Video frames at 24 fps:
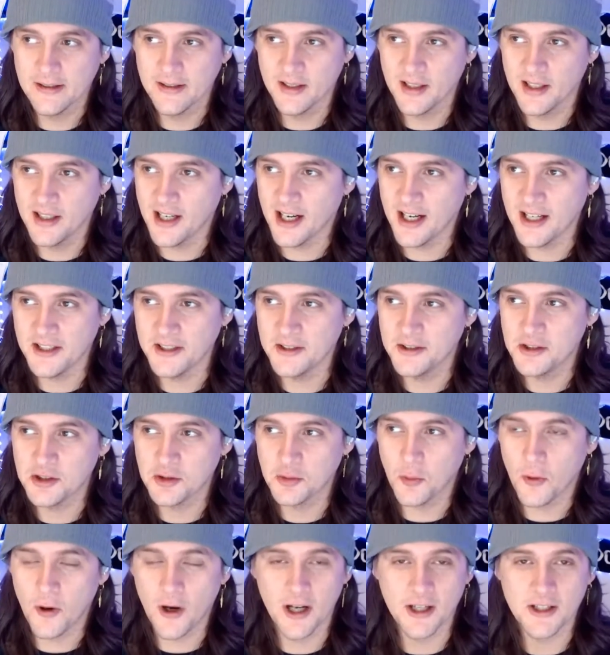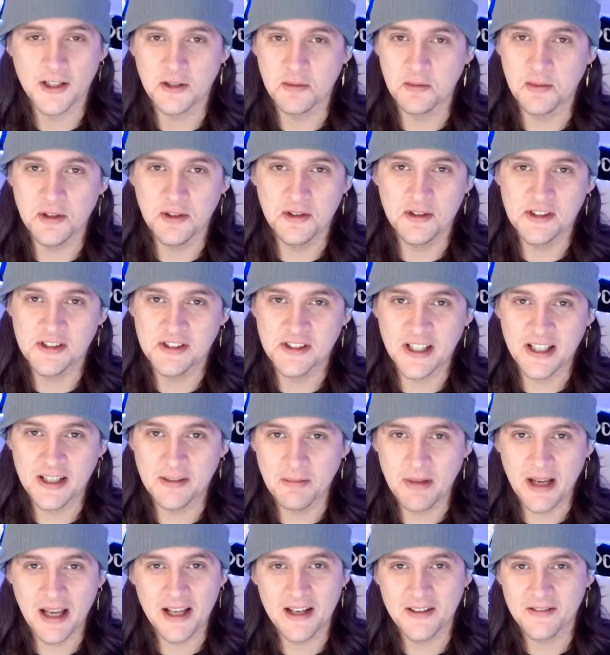God, you just watch him, you just think,
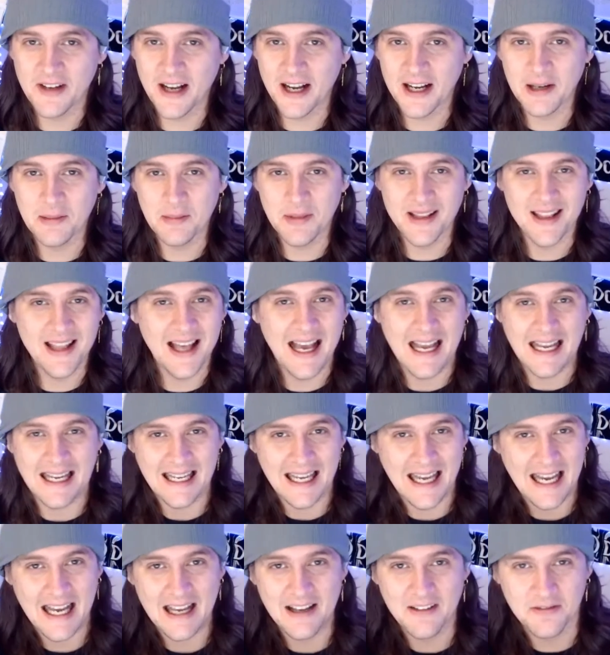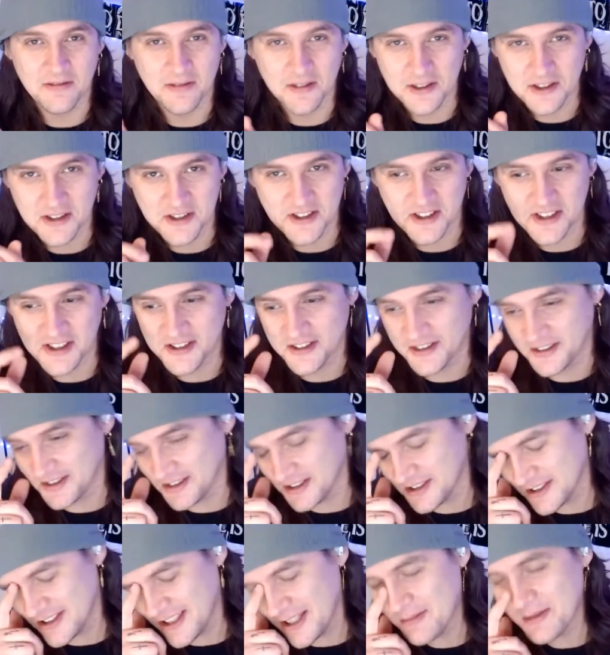man, if I could be that guy for a season,
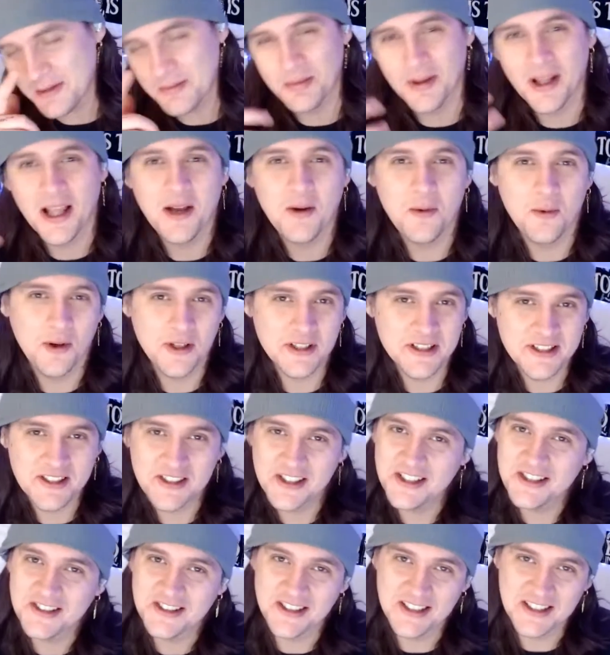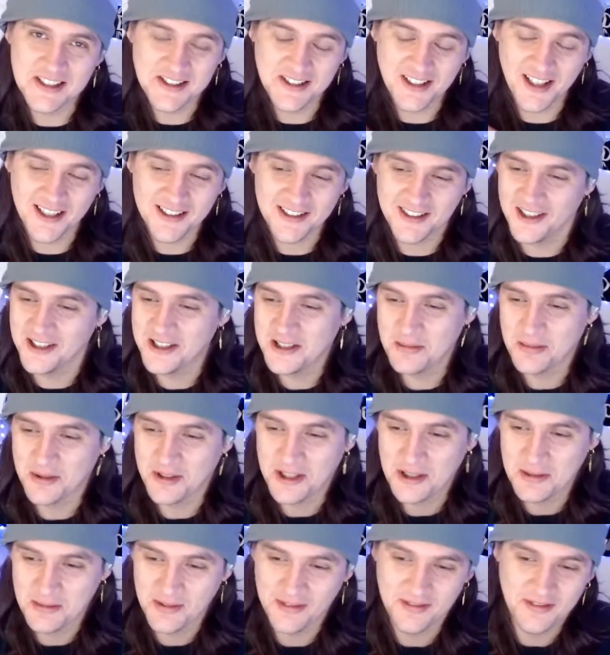just let me play one season as Zlatan
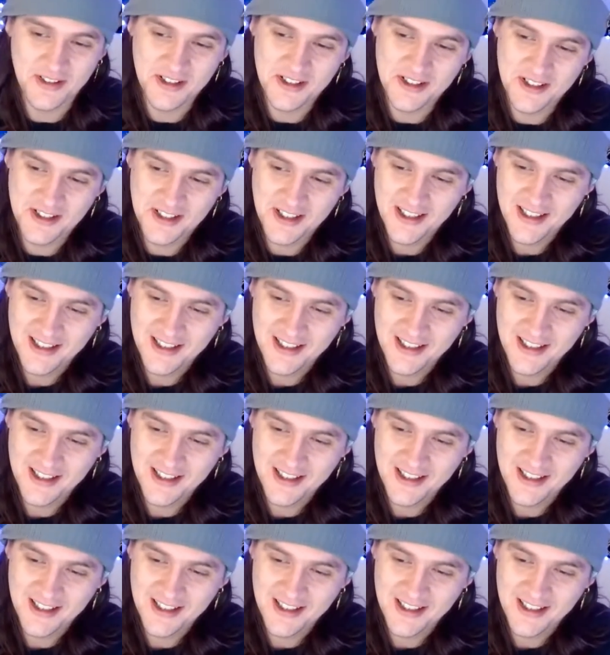Ibrahimovic.